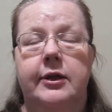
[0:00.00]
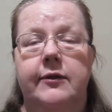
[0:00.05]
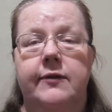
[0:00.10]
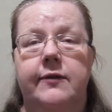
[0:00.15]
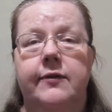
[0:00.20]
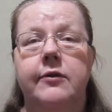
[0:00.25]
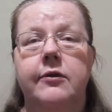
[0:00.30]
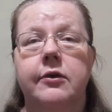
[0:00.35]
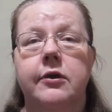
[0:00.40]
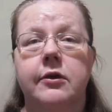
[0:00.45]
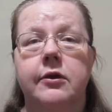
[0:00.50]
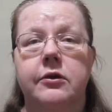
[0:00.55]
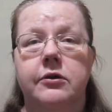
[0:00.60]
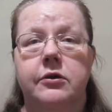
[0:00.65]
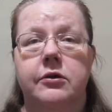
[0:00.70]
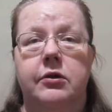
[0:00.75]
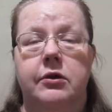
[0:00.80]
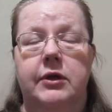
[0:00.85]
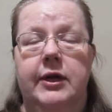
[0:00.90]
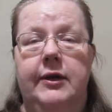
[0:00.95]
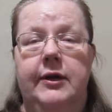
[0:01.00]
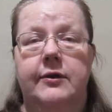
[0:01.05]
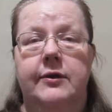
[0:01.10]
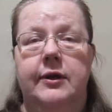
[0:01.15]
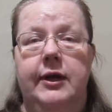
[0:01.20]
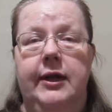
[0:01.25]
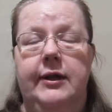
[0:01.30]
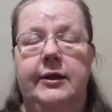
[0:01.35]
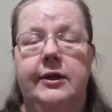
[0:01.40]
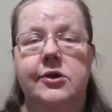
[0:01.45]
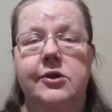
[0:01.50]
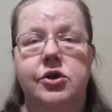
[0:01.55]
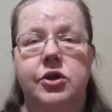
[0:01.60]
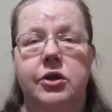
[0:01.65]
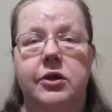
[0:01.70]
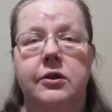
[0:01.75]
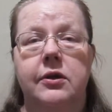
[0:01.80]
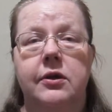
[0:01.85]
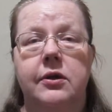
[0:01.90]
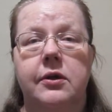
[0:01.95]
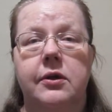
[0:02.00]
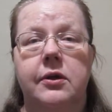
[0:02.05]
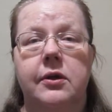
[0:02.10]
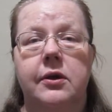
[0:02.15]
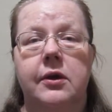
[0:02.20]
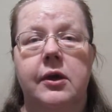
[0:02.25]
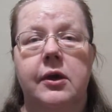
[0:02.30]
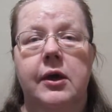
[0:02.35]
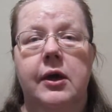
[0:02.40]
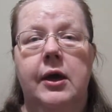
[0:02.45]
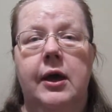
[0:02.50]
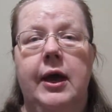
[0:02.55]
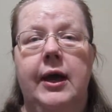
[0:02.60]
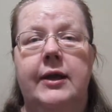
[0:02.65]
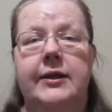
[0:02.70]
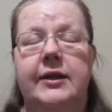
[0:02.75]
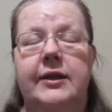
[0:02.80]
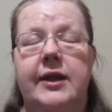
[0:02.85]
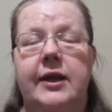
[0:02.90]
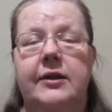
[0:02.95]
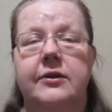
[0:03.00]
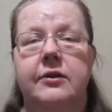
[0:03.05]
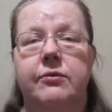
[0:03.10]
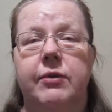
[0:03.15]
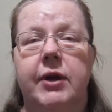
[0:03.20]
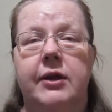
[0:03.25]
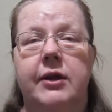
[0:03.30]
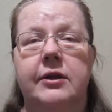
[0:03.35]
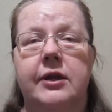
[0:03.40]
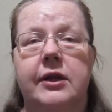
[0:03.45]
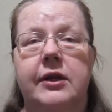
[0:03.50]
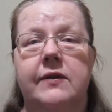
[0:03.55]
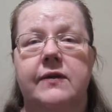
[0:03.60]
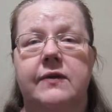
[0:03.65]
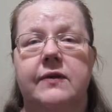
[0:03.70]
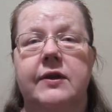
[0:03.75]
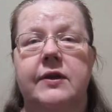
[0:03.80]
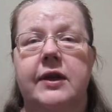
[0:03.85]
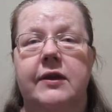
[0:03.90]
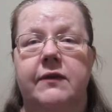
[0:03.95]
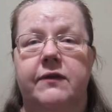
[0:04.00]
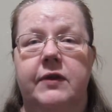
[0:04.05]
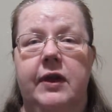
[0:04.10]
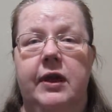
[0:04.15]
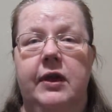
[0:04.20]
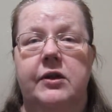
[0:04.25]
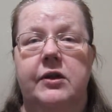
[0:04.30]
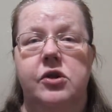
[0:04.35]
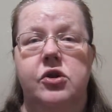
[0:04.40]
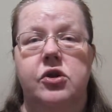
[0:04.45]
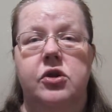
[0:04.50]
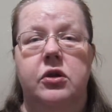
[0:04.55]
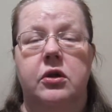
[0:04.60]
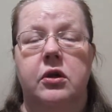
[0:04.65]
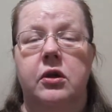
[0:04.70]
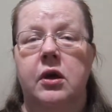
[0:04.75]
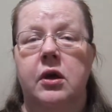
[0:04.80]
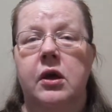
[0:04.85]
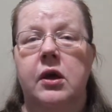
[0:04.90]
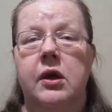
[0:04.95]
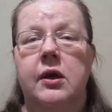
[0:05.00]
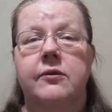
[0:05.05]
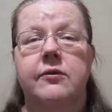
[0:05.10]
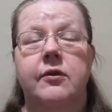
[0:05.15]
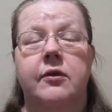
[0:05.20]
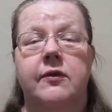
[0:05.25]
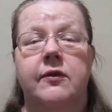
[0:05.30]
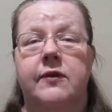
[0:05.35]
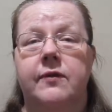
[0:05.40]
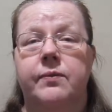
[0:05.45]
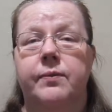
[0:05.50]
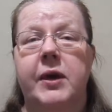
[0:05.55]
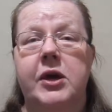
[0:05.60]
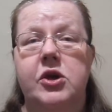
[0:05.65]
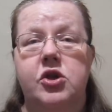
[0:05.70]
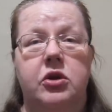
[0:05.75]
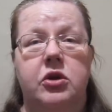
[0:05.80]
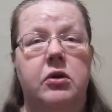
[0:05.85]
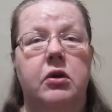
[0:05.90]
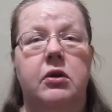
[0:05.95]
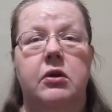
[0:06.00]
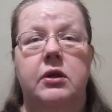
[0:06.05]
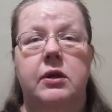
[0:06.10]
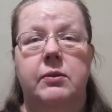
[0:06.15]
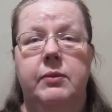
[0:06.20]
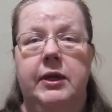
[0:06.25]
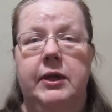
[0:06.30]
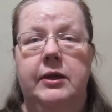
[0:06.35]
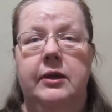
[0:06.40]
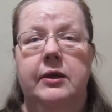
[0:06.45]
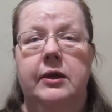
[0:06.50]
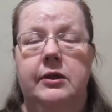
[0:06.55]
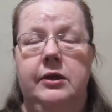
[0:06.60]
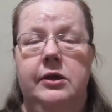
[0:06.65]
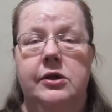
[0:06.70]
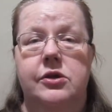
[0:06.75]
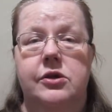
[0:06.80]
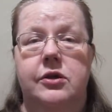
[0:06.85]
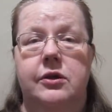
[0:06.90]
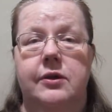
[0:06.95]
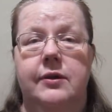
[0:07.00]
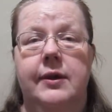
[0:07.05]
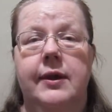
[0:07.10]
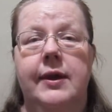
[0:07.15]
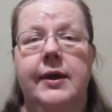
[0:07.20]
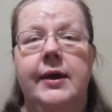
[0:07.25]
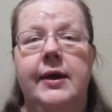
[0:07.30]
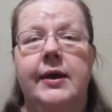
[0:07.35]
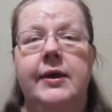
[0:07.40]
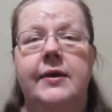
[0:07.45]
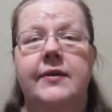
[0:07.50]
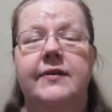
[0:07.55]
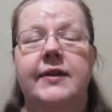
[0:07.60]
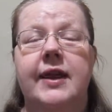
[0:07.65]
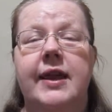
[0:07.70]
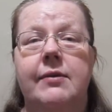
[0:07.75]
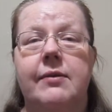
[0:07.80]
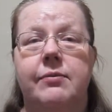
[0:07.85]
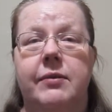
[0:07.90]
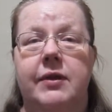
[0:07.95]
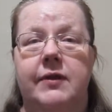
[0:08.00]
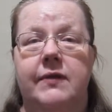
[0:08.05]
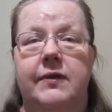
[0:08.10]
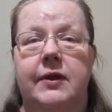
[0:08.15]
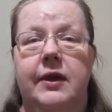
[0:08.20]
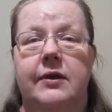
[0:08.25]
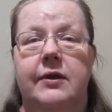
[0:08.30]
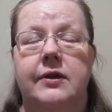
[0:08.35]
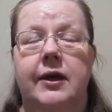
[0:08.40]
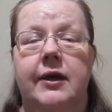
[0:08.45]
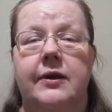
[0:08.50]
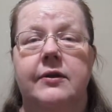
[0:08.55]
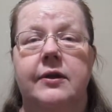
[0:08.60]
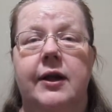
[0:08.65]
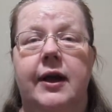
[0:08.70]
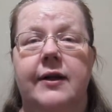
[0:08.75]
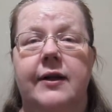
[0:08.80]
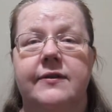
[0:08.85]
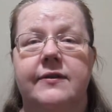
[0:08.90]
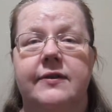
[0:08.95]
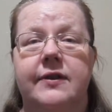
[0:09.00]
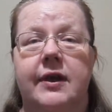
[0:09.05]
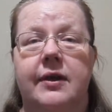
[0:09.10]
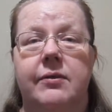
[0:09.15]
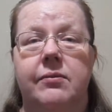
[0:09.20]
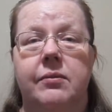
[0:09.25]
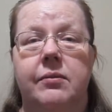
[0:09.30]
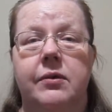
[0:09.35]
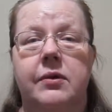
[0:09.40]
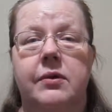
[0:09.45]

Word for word: is called Collector Edition and another one is Gift Edition. Not special or limited edition, same mistake like last time.